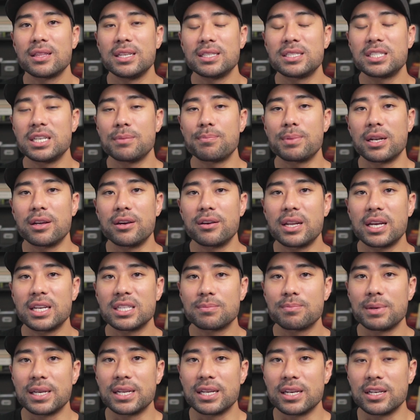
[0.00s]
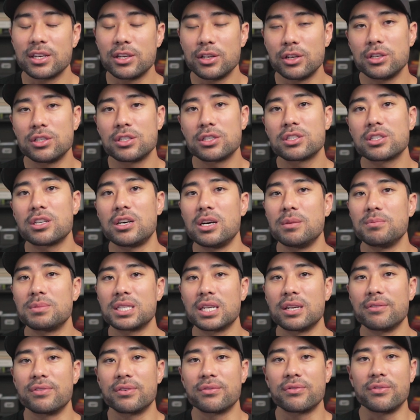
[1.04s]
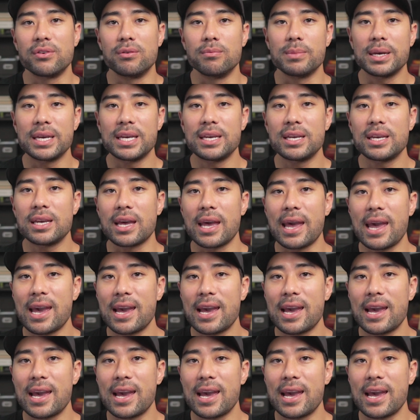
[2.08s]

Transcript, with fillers: This tip alone has been a huge time saver for me,